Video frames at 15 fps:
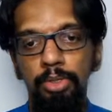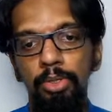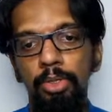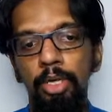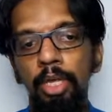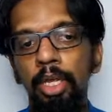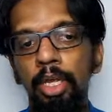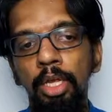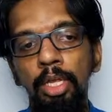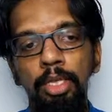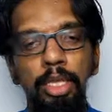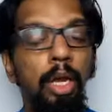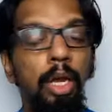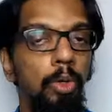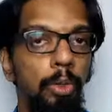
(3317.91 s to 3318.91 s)
So
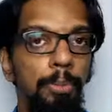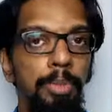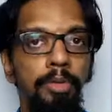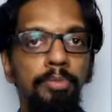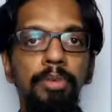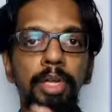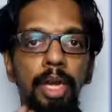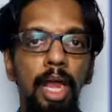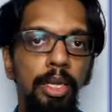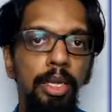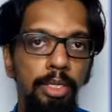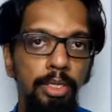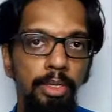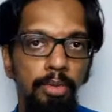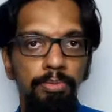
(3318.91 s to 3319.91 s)
there could be a
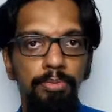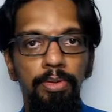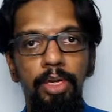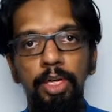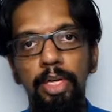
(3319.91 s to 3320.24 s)
variety of